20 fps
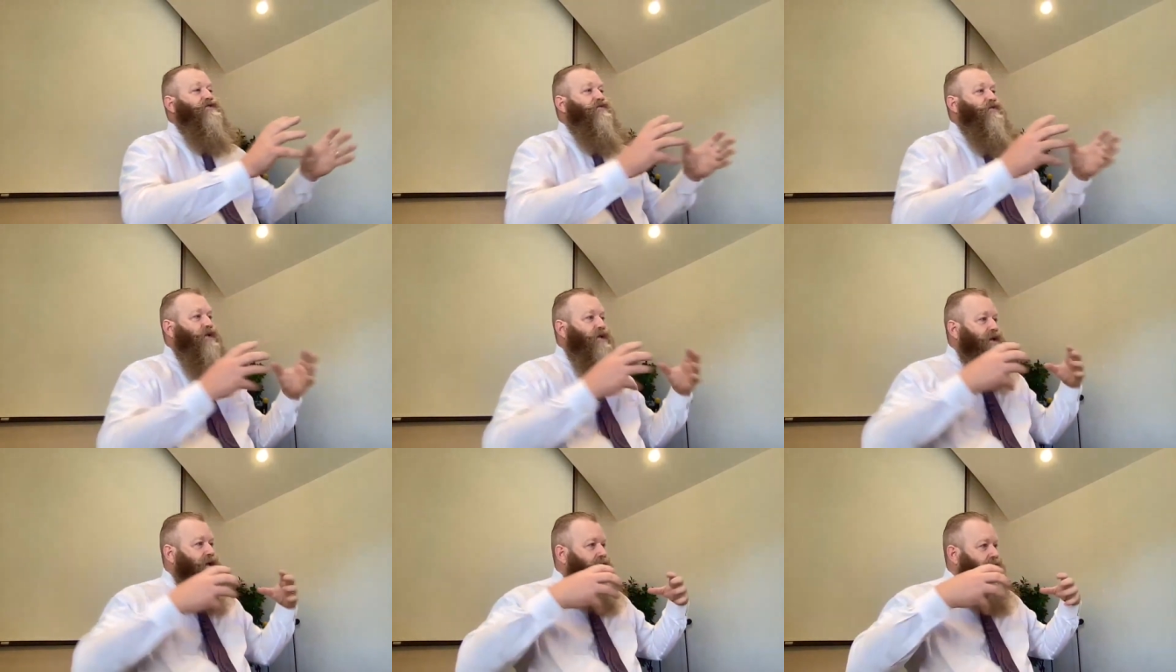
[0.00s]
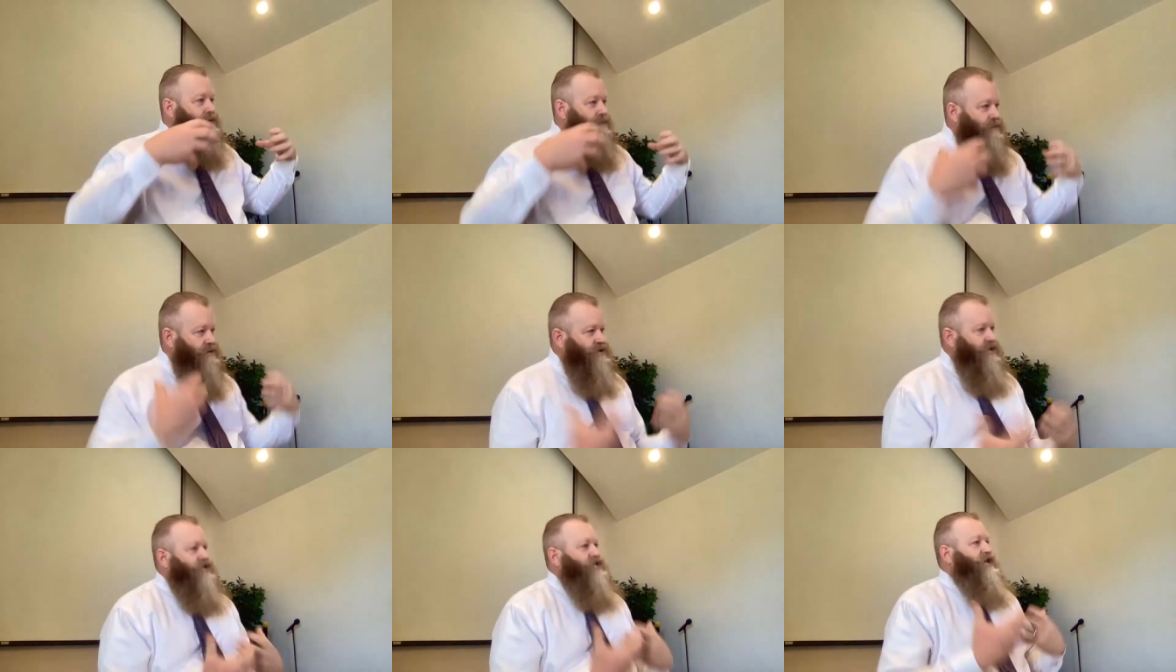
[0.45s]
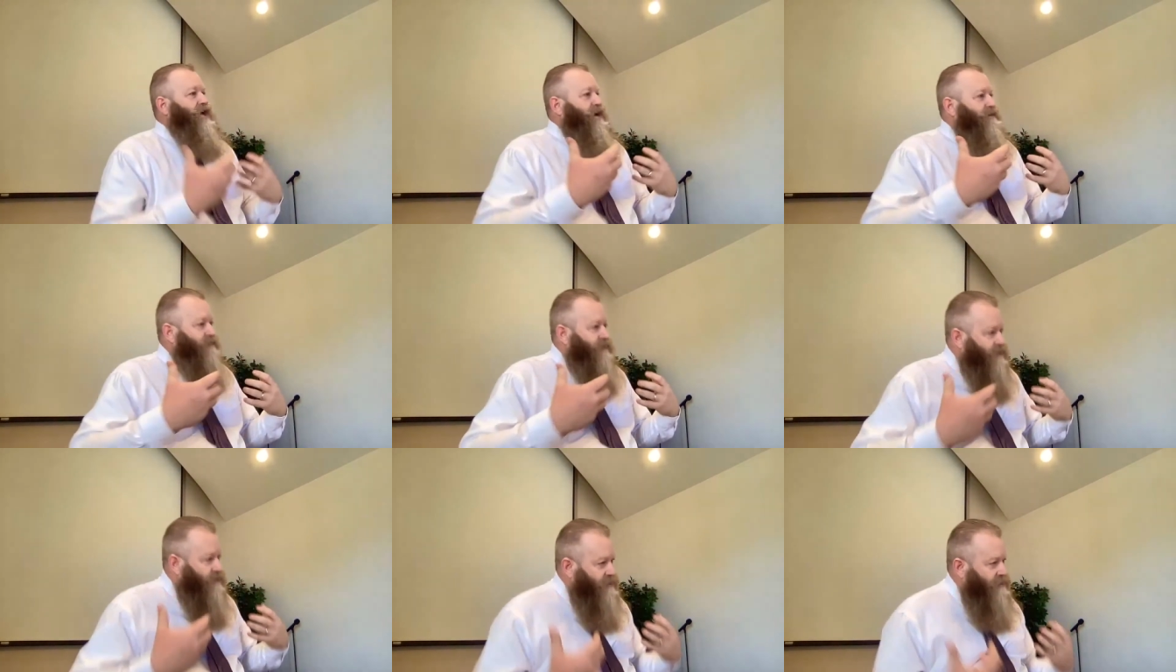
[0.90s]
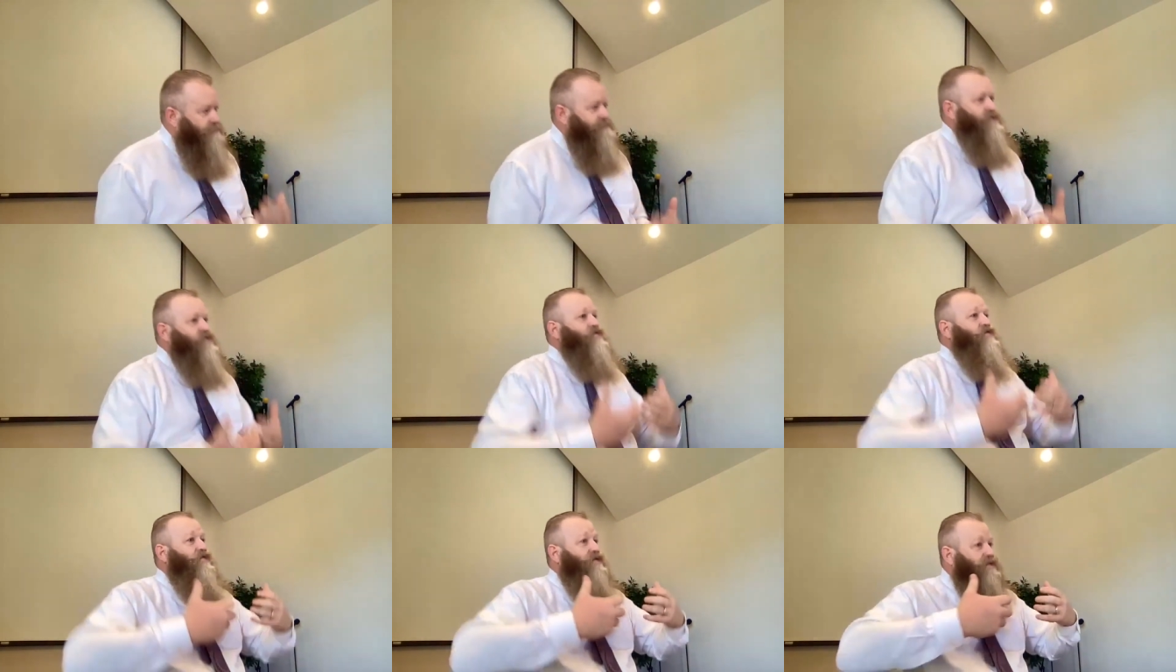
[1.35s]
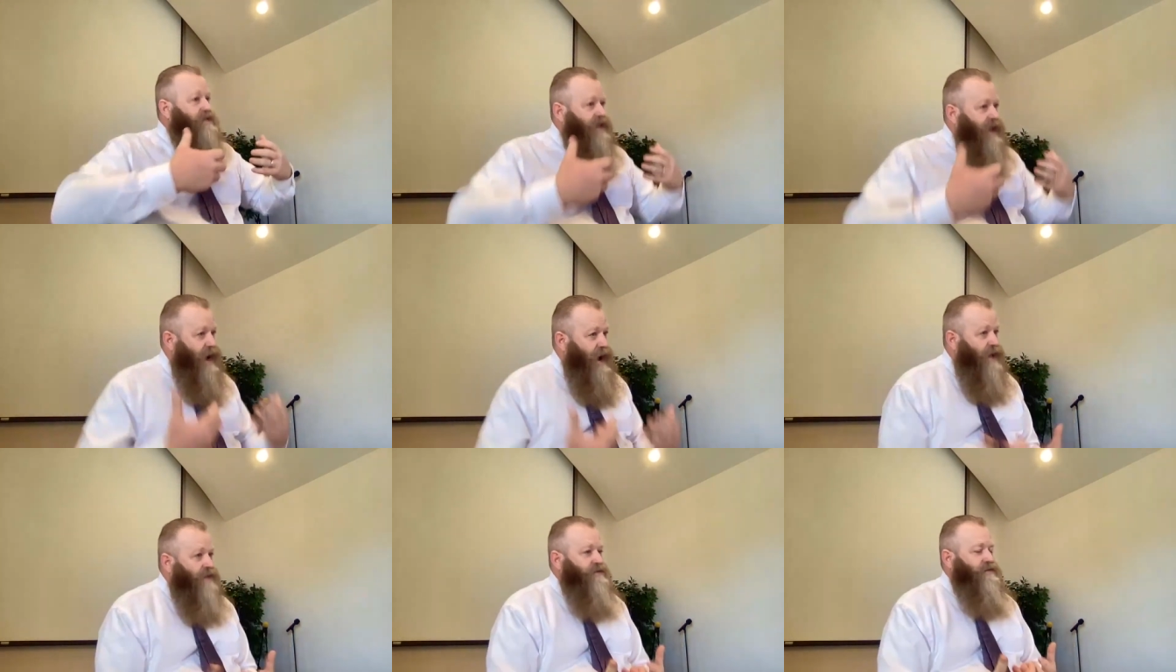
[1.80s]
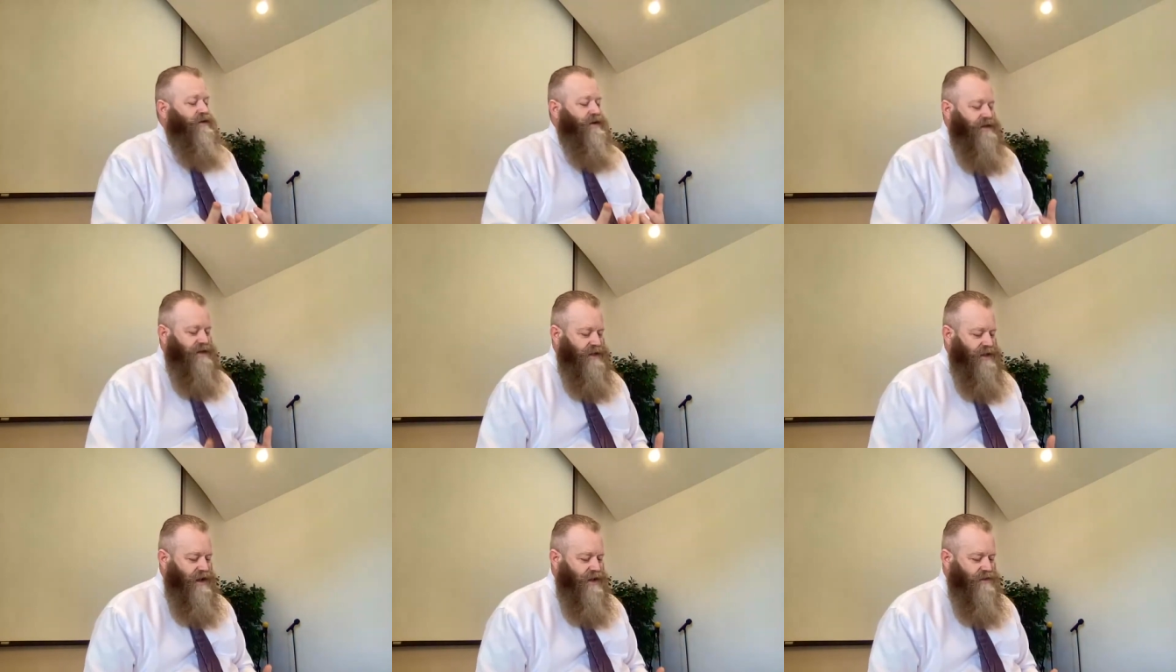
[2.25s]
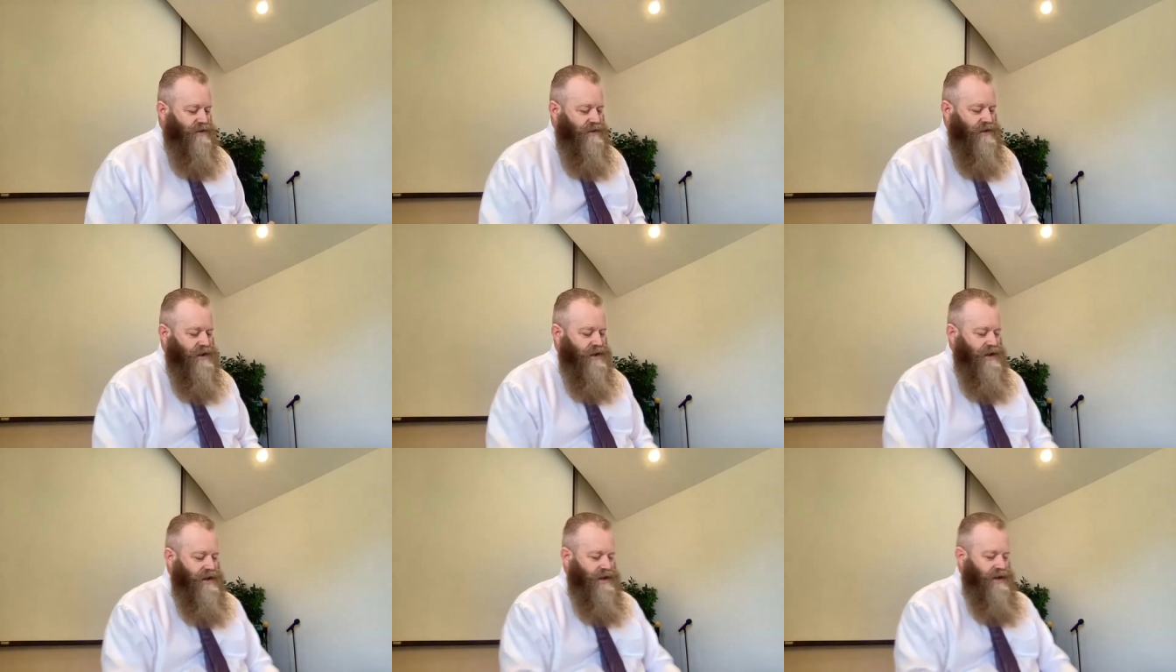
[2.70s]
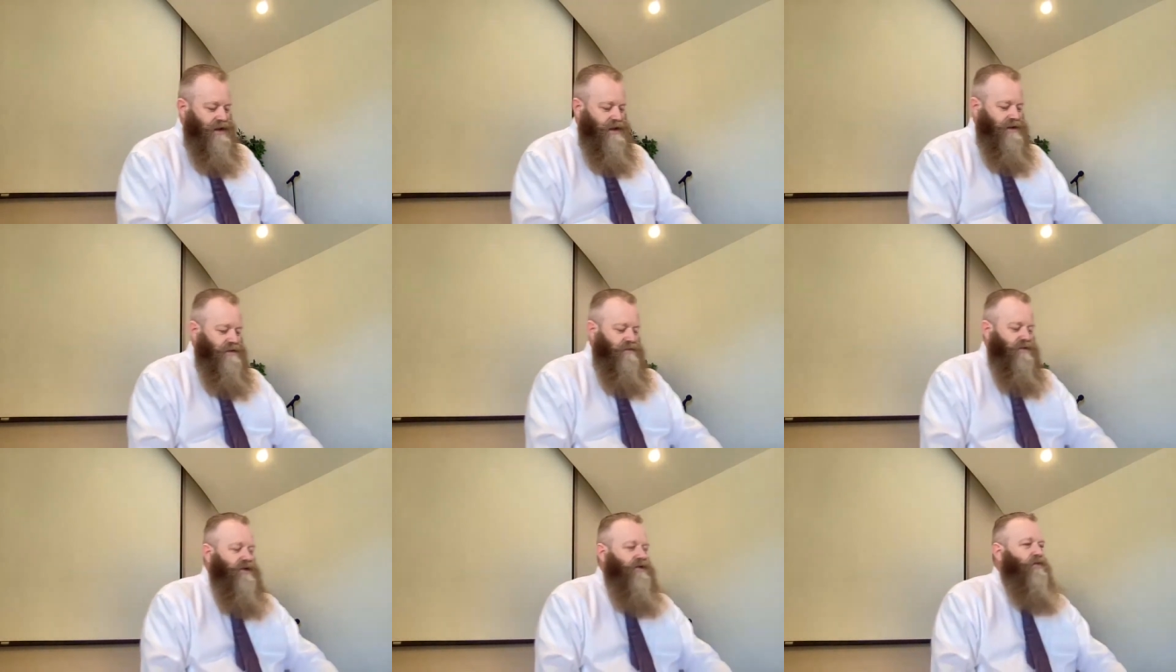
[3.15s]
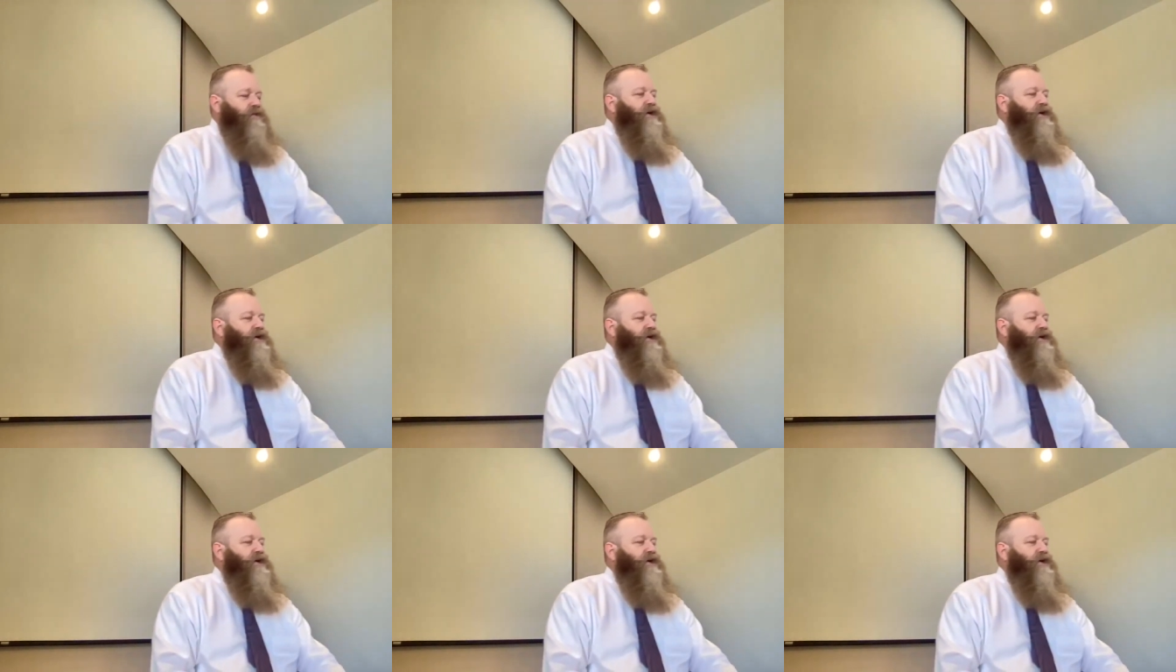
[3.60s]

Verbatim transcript: us. We'll, we'll just have this communal gathering together. What a